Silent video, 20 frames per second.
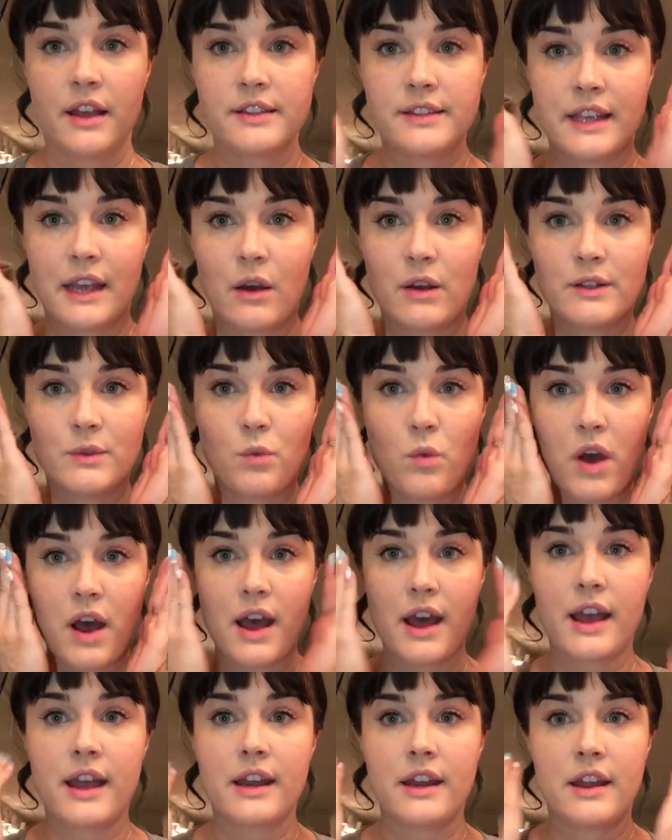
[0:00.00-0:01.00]
See how it's
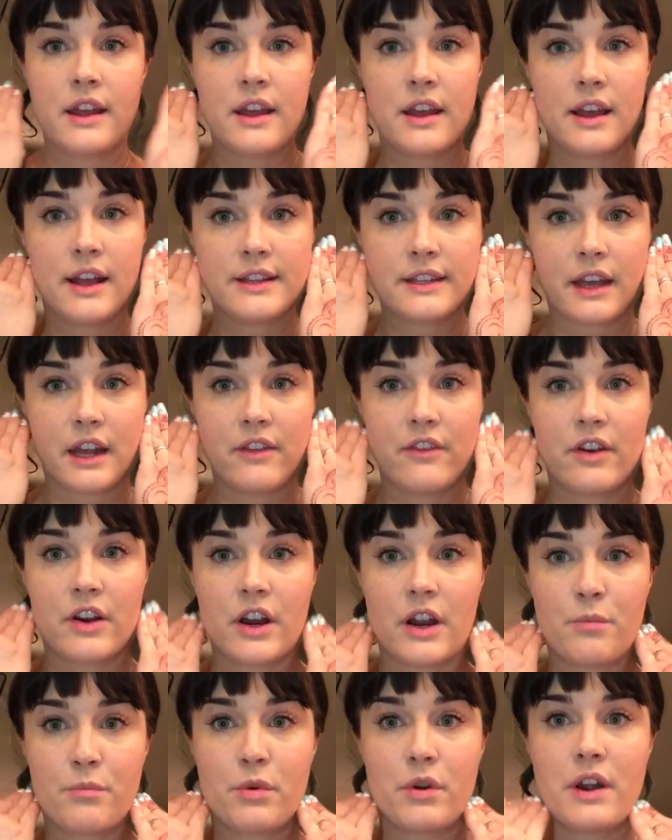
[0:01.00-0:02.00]
wide? It's got a
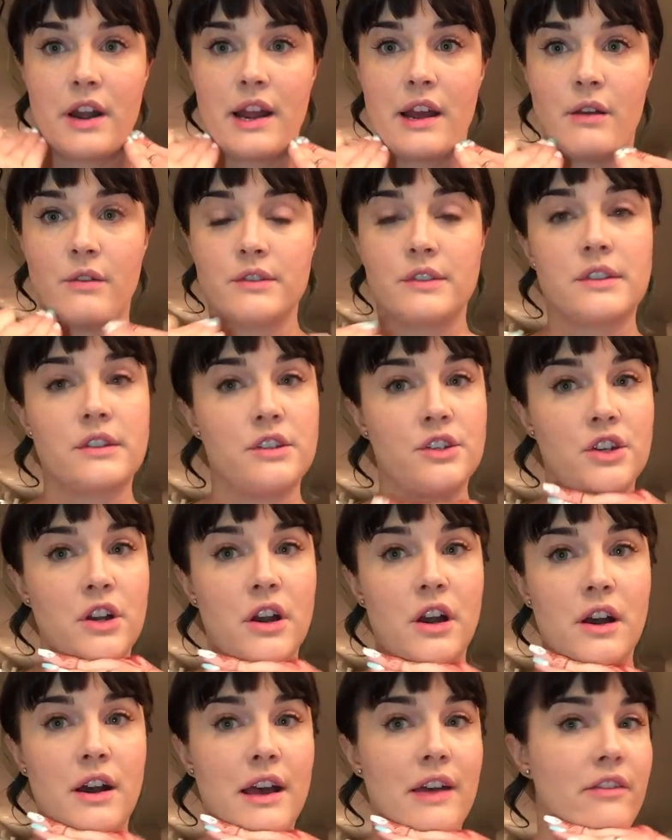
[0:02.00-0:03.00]
very pronounced jaw.